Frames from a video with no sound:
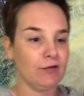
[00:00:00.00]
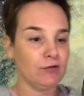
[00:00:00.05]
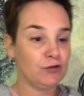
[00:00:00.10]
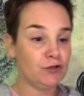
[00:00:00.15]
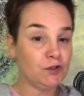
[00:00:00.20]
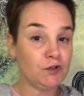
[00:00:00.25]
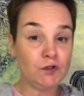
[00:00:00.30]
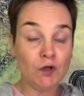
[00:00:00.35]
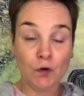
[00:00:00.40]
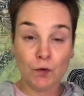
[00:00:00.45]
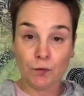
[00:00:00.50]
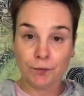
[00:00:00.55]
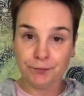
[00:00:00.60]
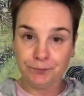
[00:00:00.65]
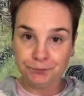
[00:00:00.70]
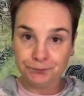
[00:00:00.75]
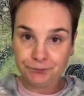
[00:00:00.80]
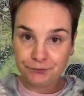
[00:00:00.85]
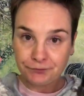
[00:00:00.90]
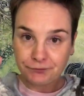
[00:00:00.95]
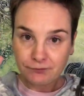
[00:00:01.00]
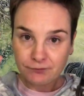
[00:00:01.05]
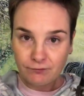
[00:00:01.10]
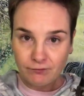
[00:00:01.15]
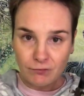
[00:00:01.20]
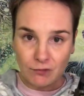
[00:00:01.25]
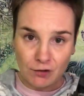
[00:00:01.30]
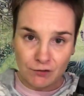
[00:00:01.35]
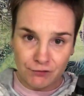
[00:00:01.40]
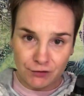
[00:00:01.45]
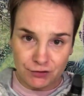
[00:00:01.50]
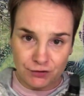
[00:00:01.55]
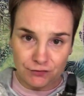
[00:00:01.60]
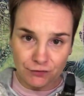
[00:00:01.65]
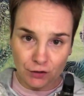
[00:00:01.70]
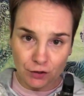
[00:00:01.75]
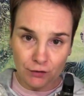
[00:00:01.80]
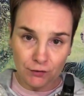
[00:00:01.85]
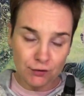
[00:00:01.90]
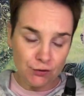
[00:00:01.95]
So, first
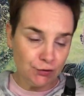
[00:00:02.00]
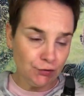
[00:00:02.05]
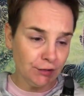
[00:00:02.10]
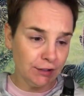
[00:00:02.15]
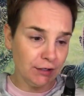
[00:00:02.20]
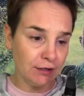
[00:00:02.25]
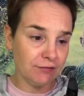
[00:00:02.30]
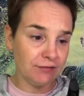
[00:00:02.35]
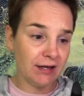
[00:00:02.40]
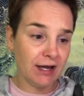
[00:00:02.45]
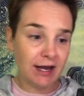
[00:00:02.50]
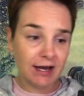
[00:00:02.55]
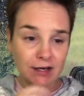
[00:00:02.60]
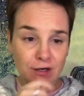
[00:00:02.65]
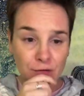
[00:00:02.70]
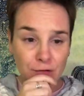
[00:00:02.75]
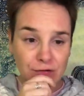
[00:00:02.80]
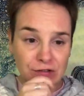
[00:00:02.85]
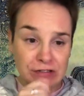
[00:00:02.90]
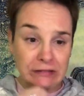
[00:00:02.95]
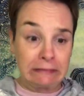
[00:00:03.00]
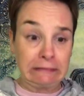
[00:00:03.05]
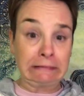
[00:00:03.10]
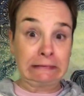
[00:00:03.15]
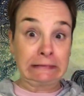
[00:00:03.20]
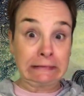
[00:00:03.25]
of all, tuning of the high notes.